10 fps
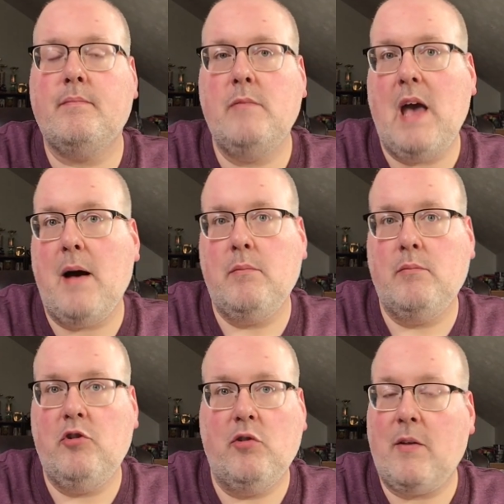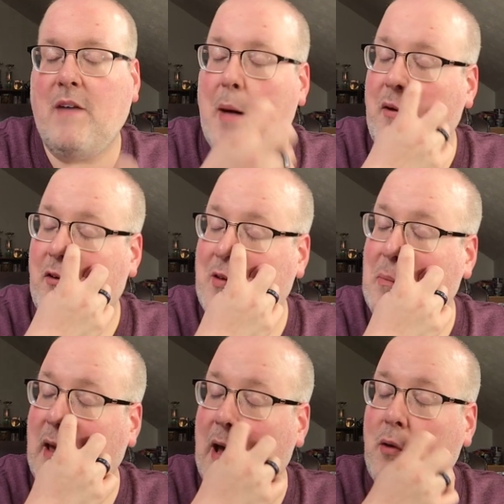yeah, use the fabric for
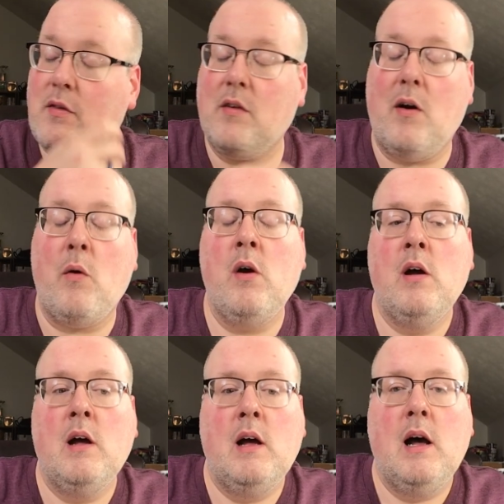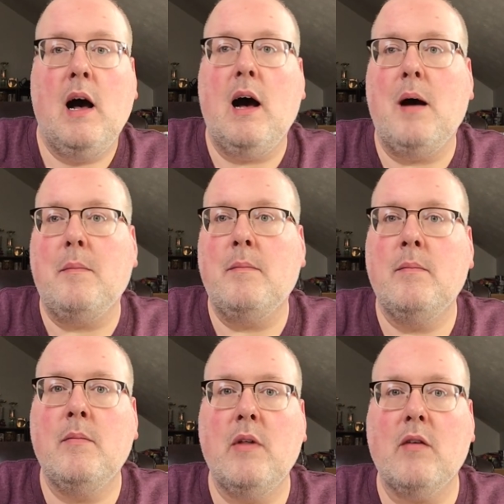something else. So
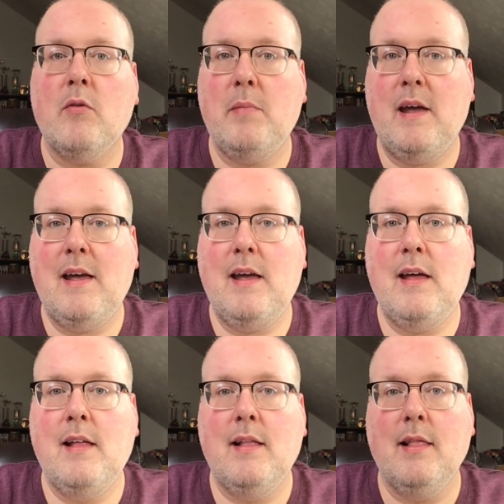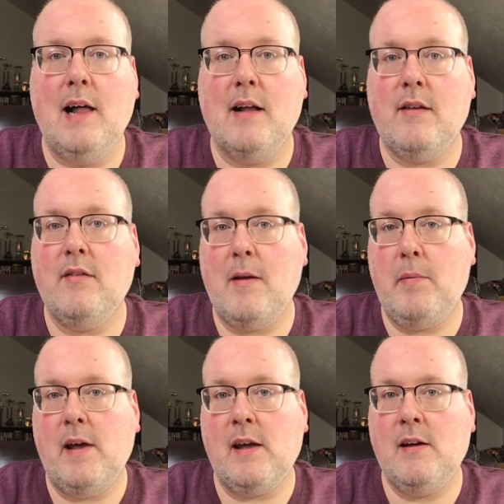this will be lots of
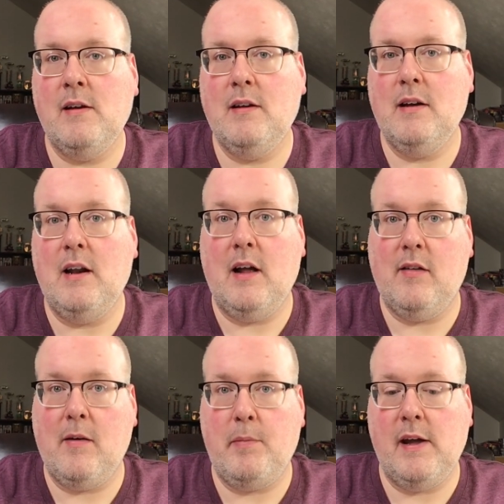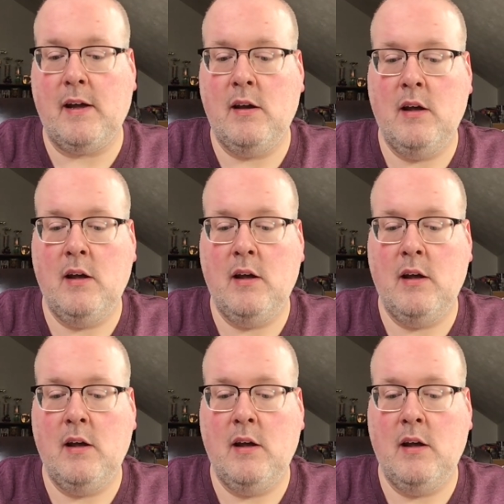zipping and unzipping.